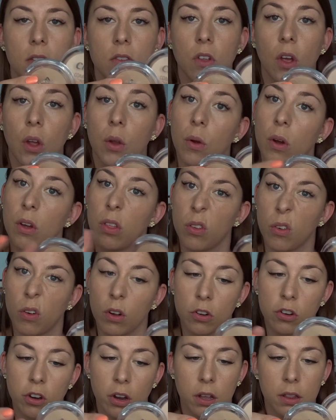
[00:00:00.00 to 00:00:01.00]
so I thought
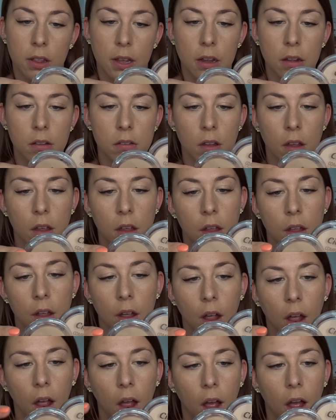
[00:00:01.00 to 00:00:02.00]
I'd show you these.
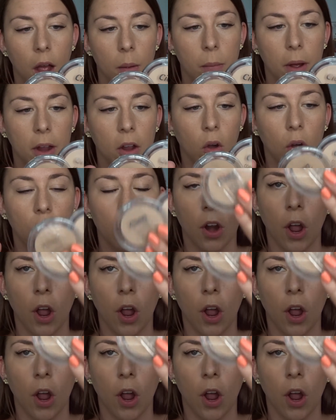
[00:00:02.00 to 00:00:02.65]
I got